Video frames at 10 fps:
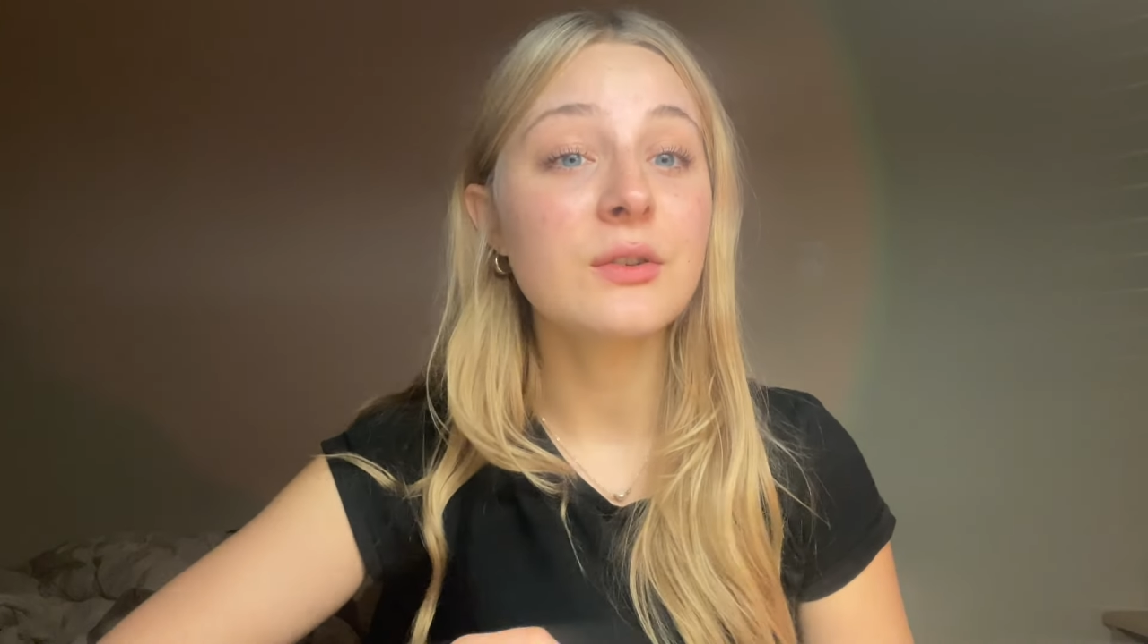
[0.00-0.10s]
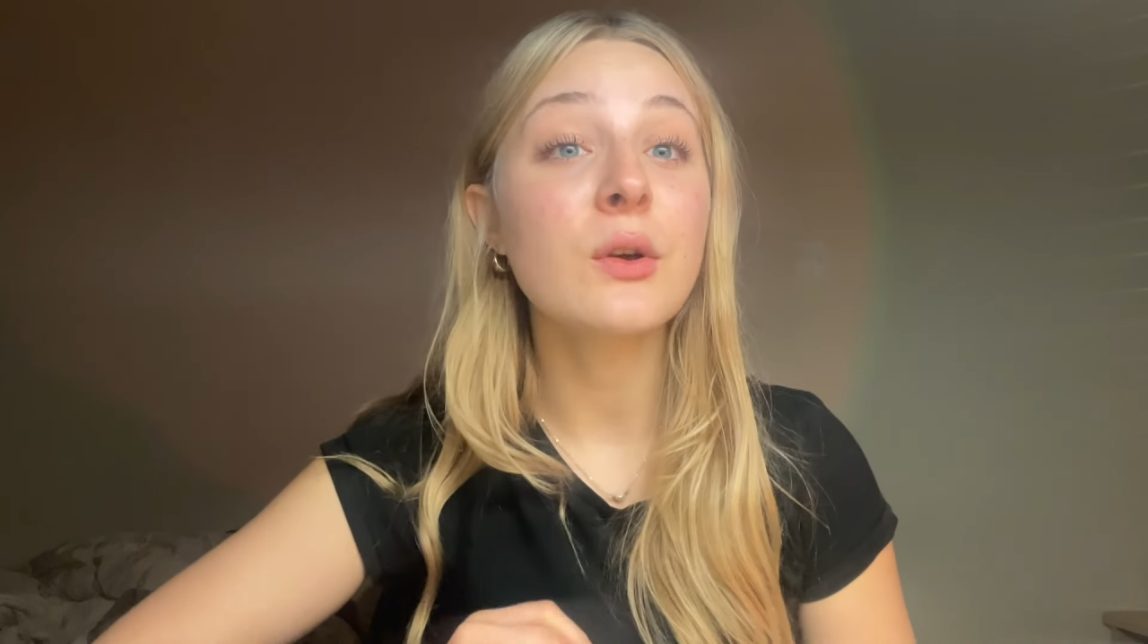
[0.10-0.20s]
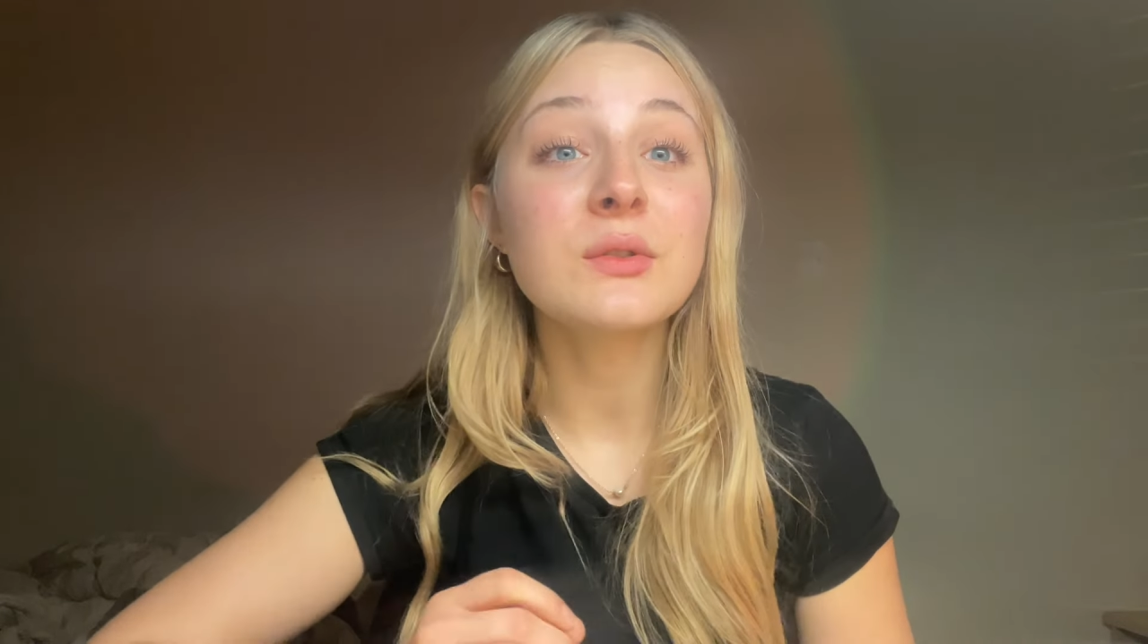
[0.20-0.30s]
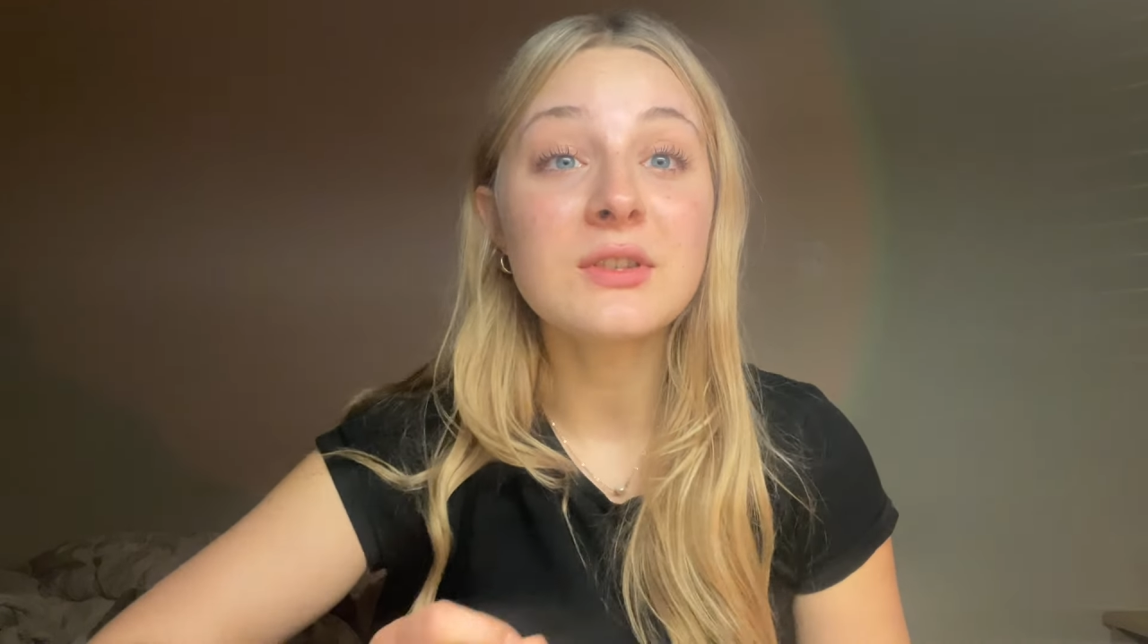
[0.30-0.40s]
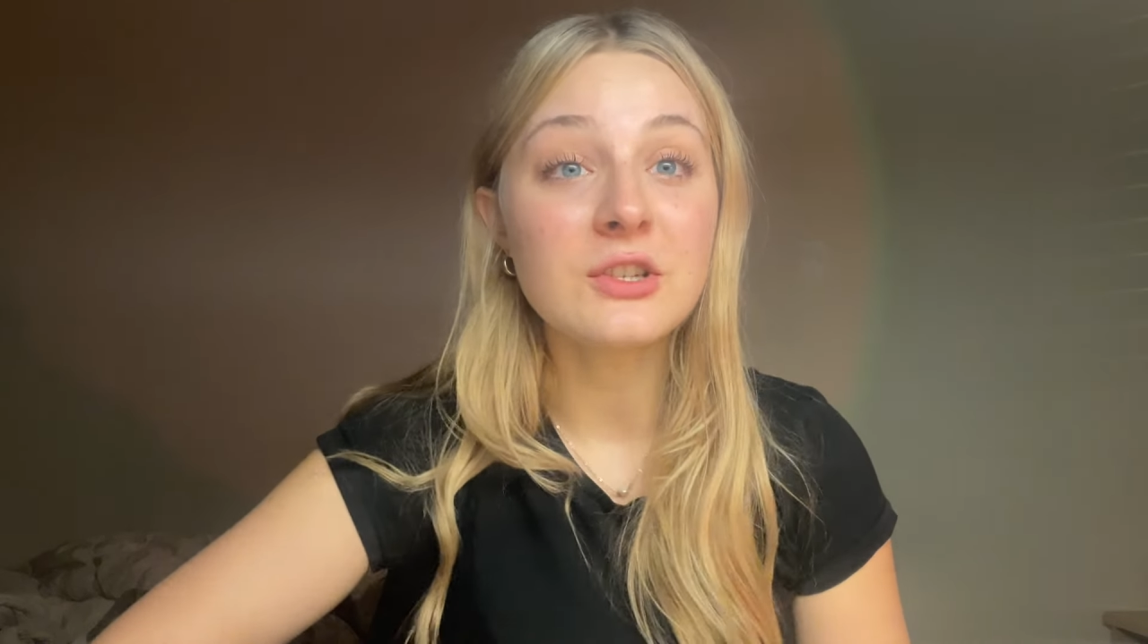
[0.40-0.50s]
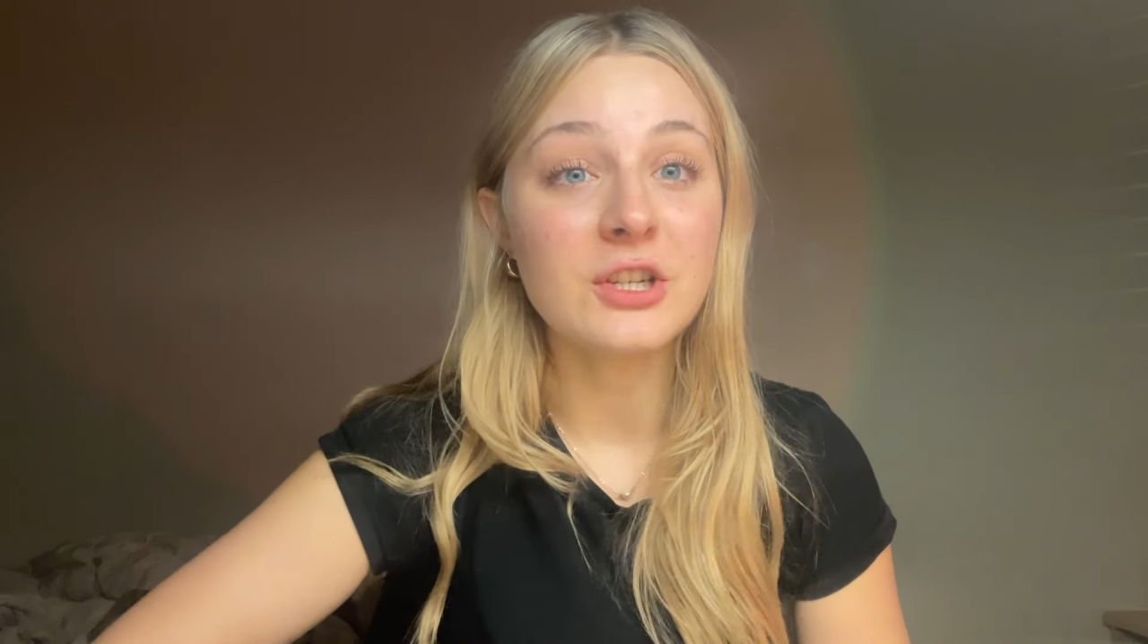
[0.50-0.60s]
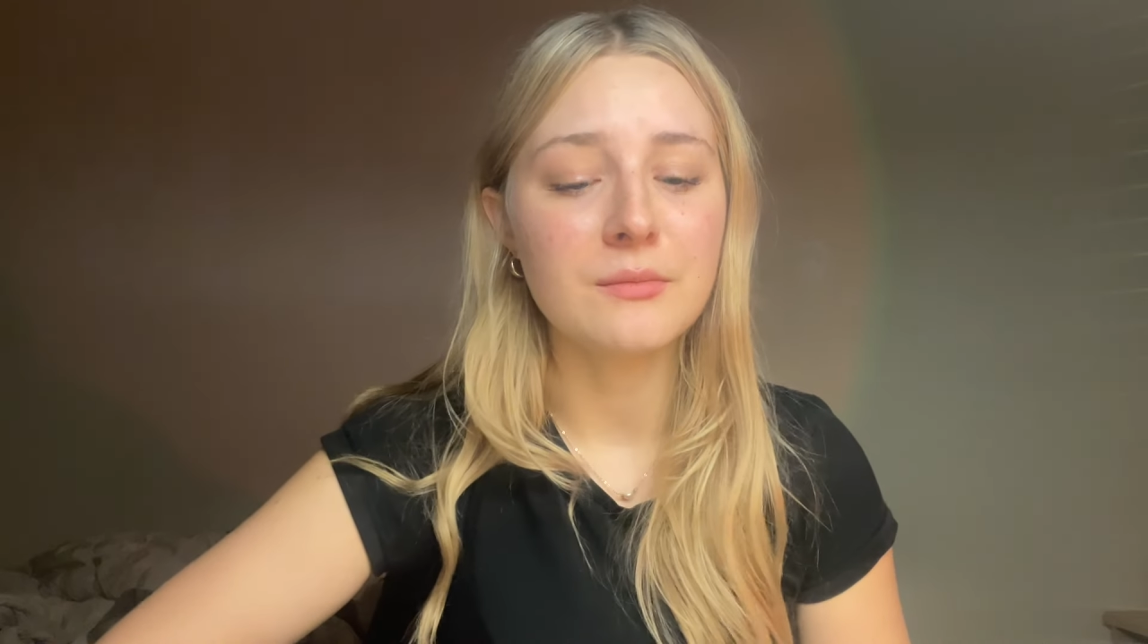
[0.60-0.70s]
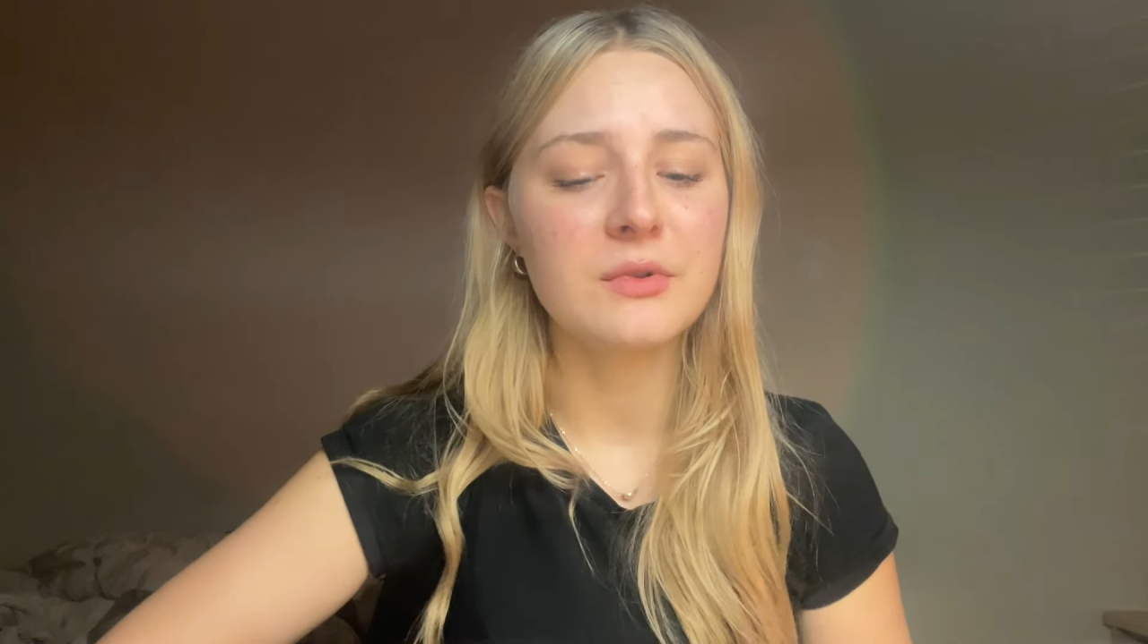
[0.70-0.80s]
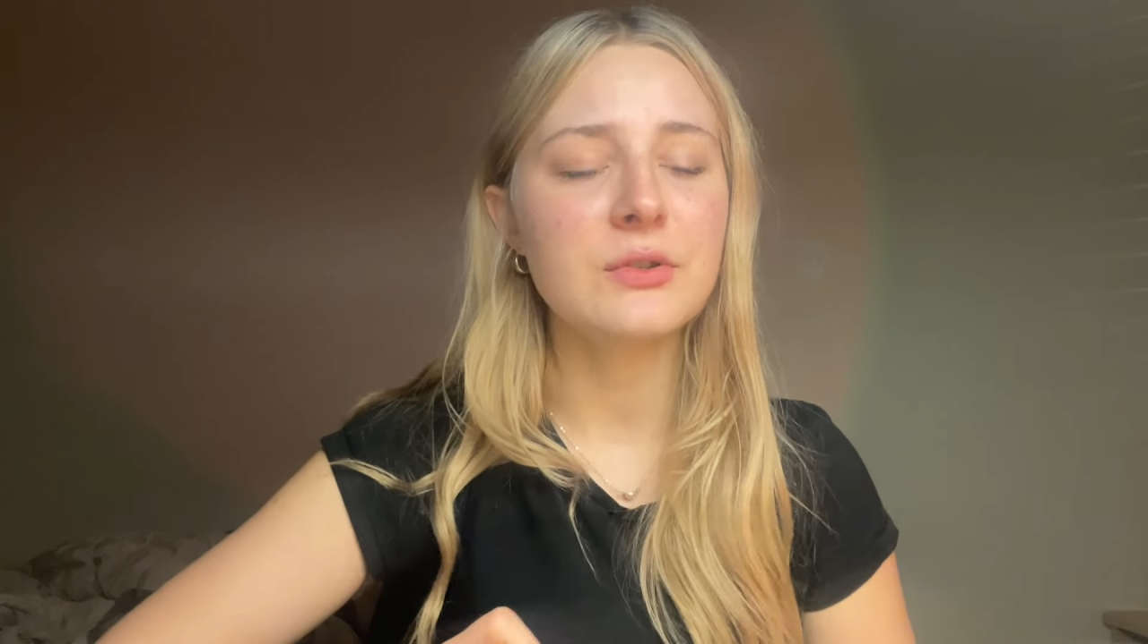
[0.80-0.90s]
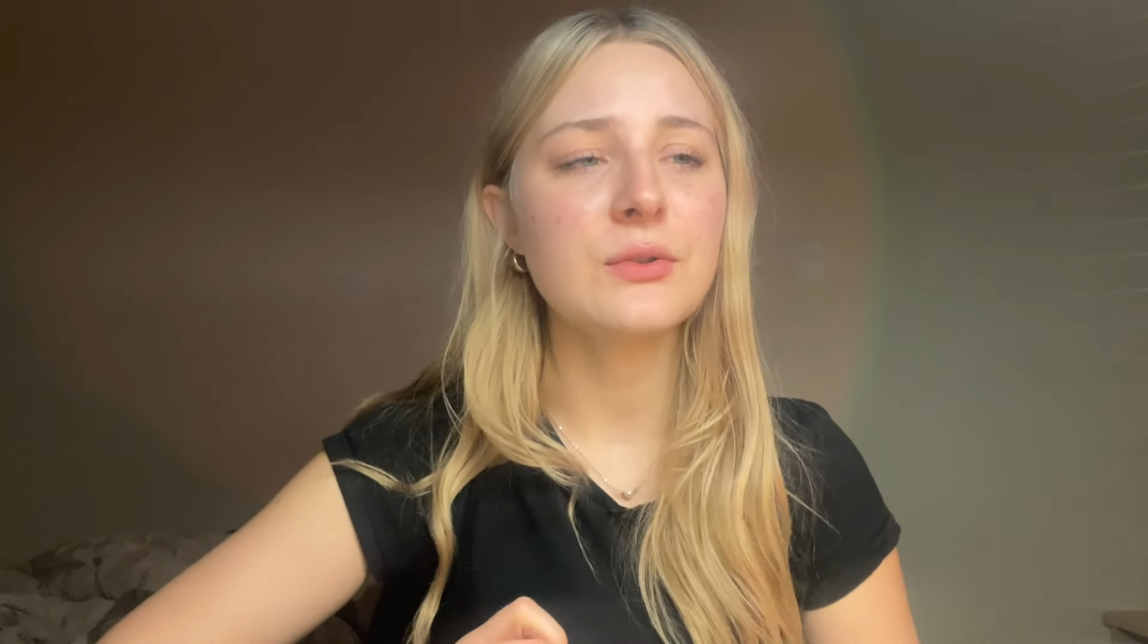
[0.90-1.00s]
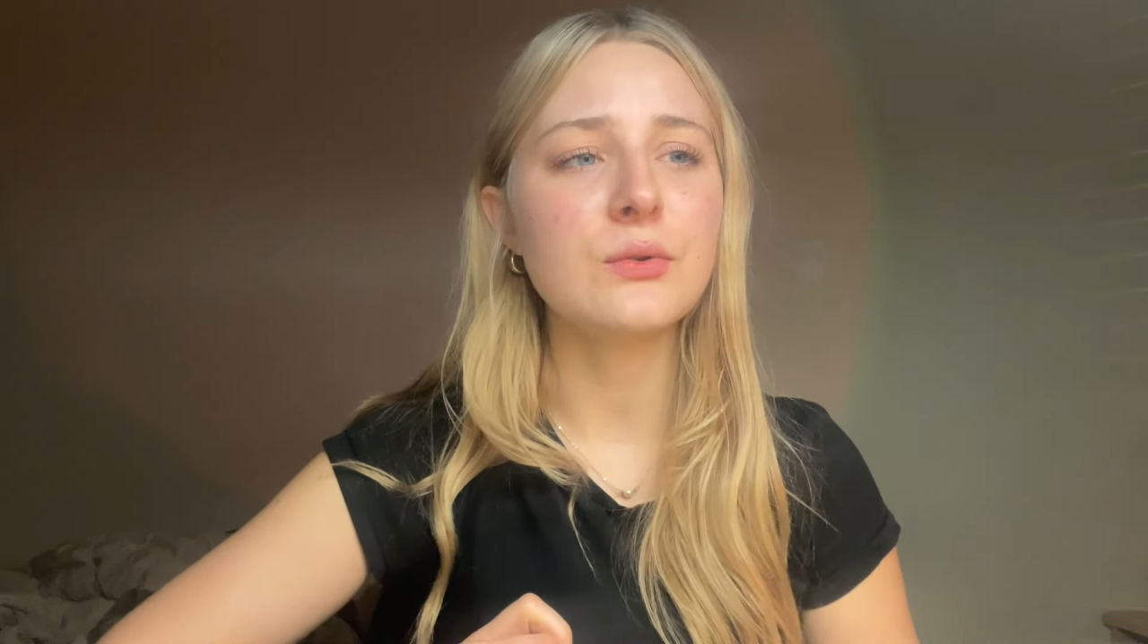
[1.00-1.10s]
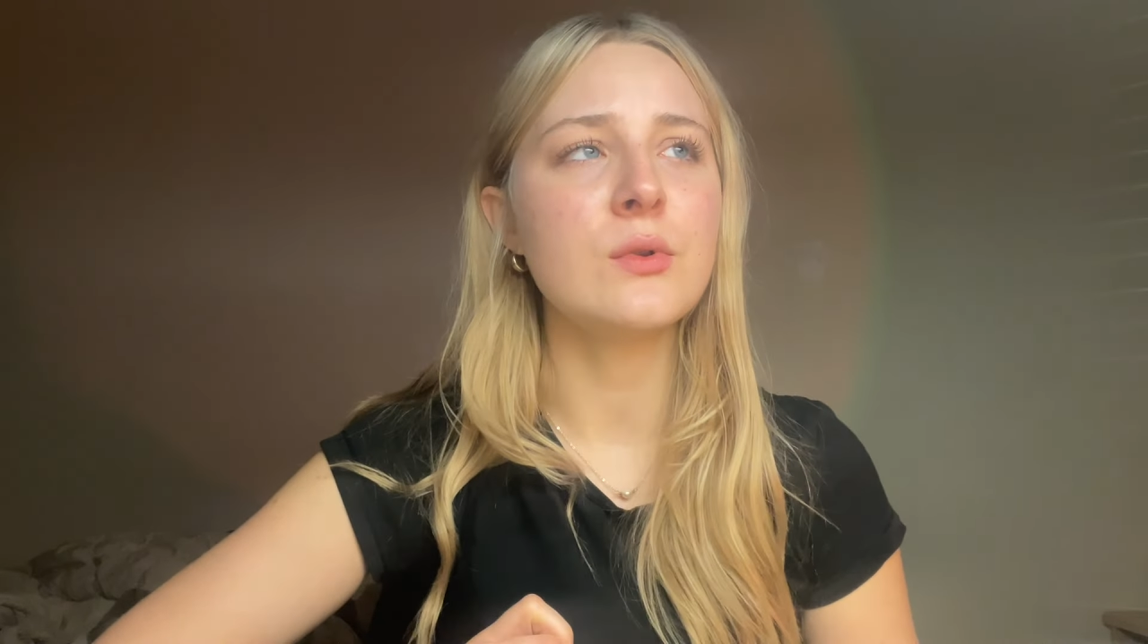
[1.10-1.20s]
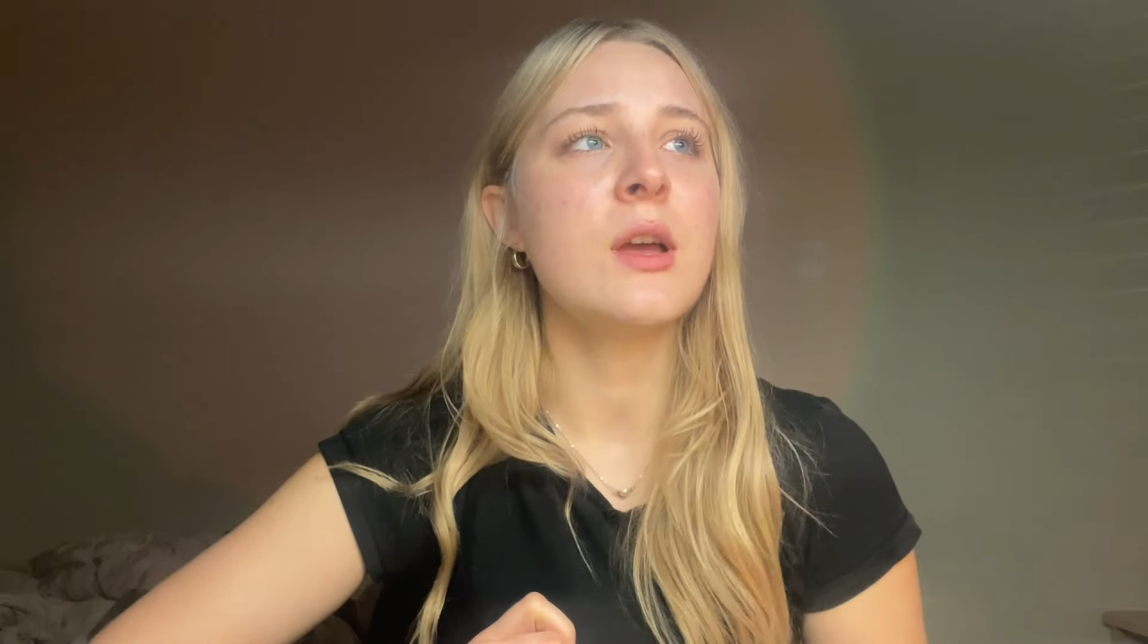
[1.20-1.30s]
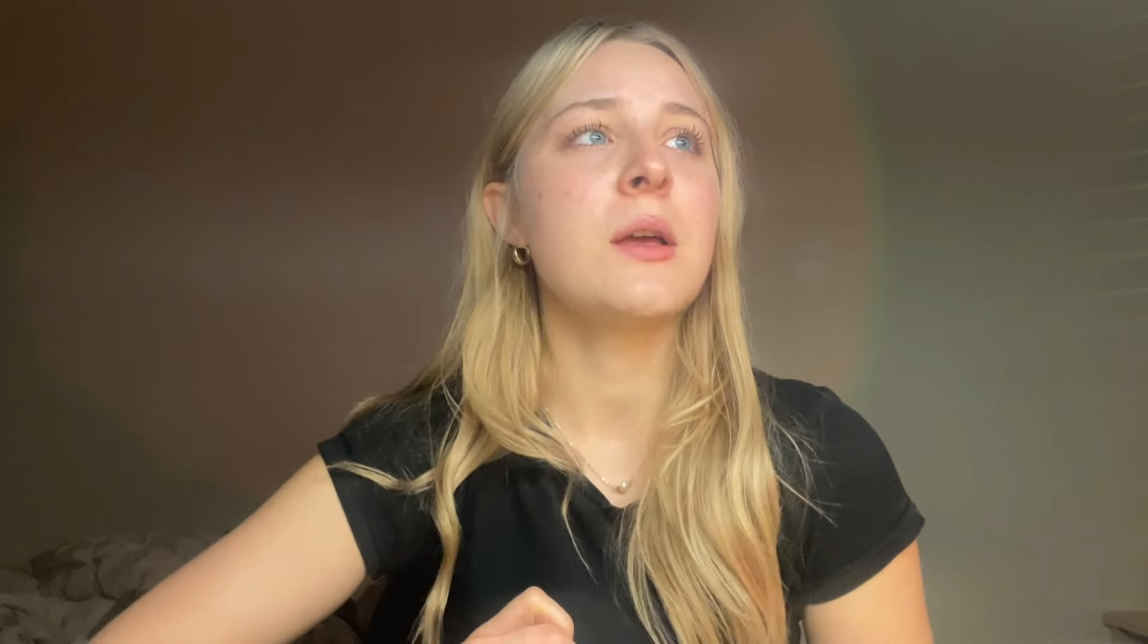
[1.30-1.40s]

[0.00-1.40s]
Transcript: to go to the gym, to